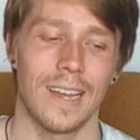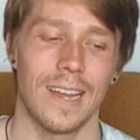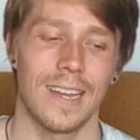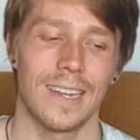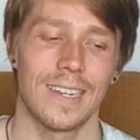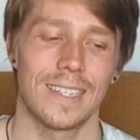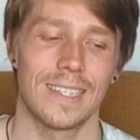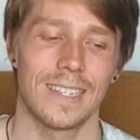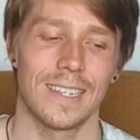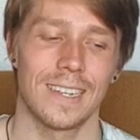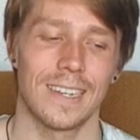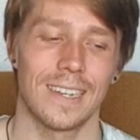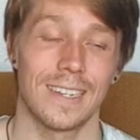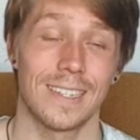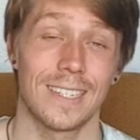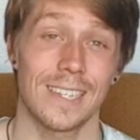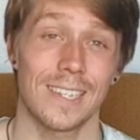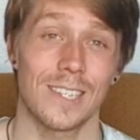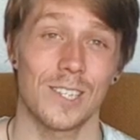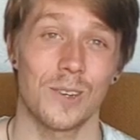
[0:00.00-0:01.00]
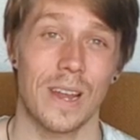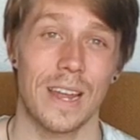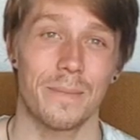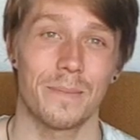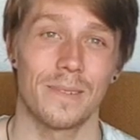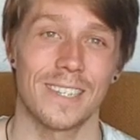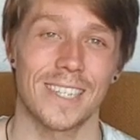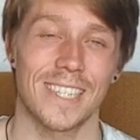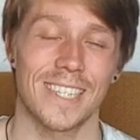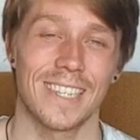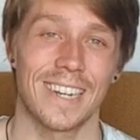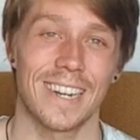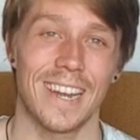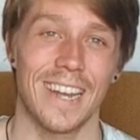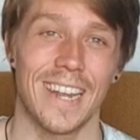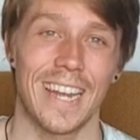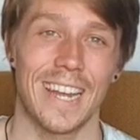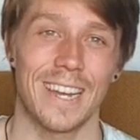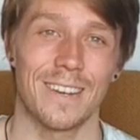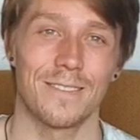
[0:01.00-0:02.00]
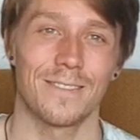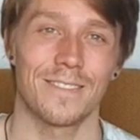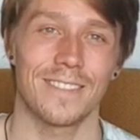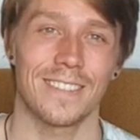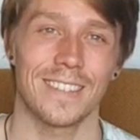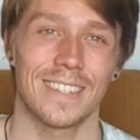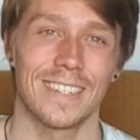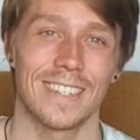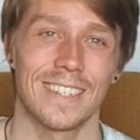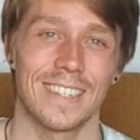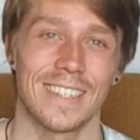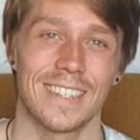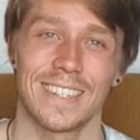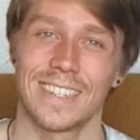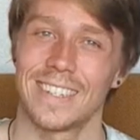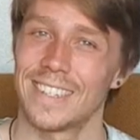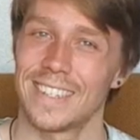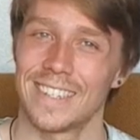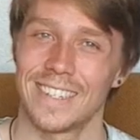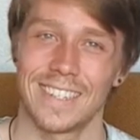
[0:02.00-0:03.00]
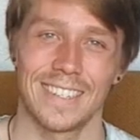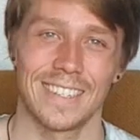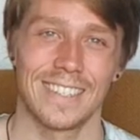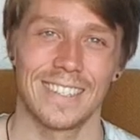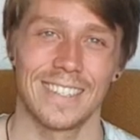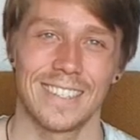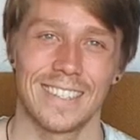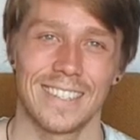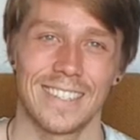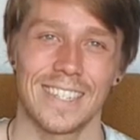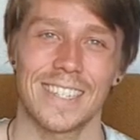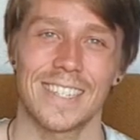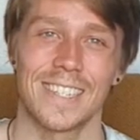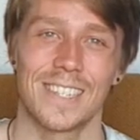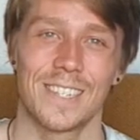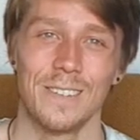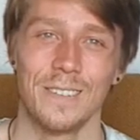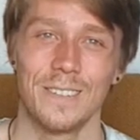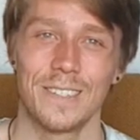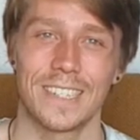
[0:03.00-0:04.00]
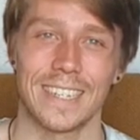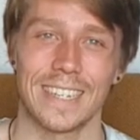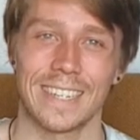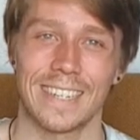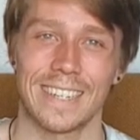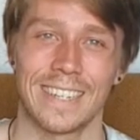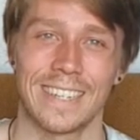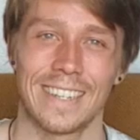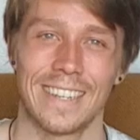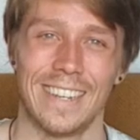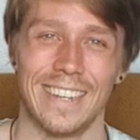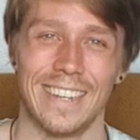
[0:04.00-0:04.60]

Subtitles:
And it just so happens that I have just the solution.